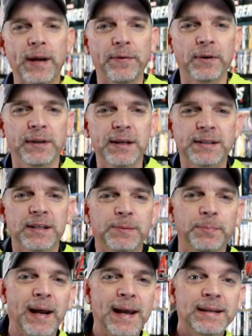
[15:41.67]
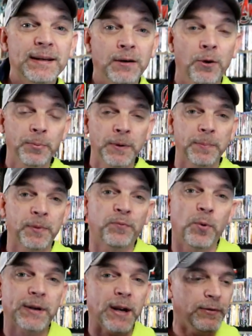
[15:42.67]
K releases, but I didn't open up the
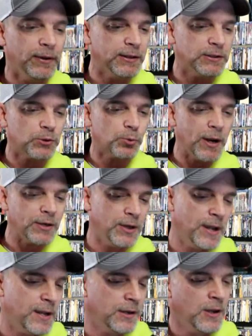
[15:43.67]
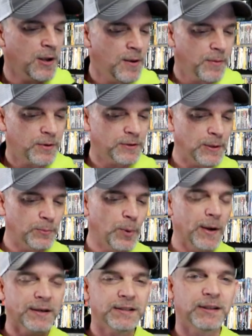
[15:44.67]
four K releases quite yet because I'm
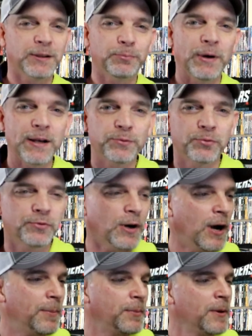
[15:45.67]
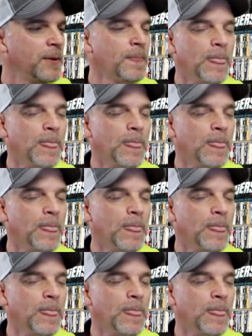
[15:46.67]
waiting to see if the price will drop.